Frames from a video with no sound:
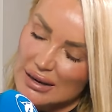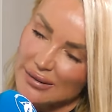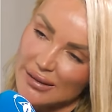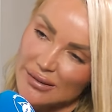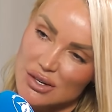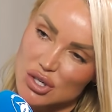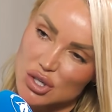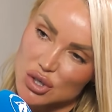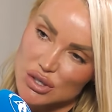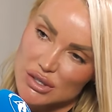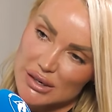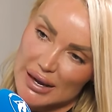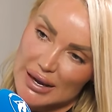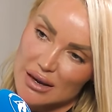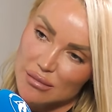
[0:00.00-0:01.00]
And then there's
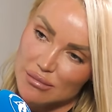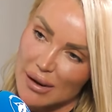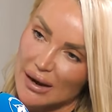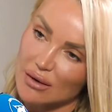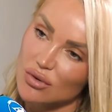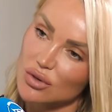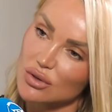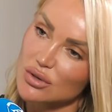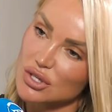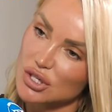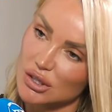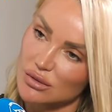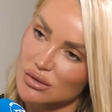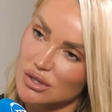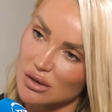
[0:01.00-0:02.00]
just like my rules,
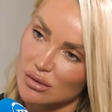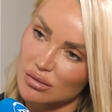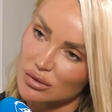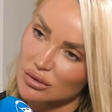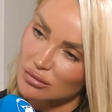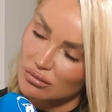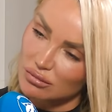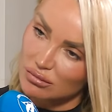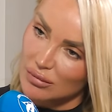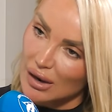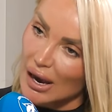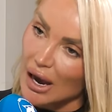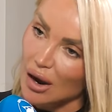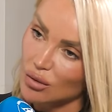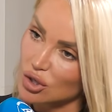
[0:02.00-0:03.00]
you know, so
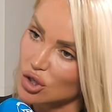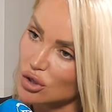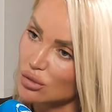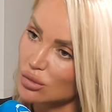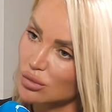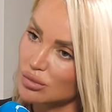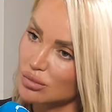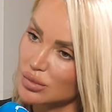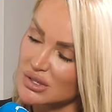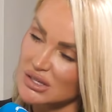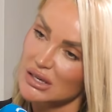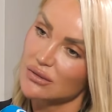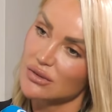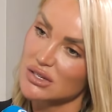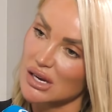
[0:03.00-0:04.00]
how you
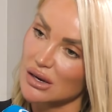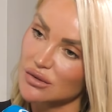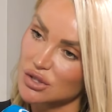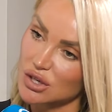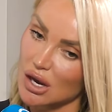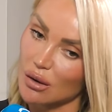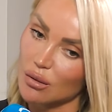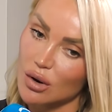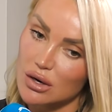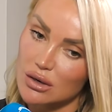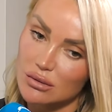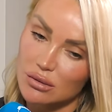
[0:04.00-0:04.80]
perceive yourself. So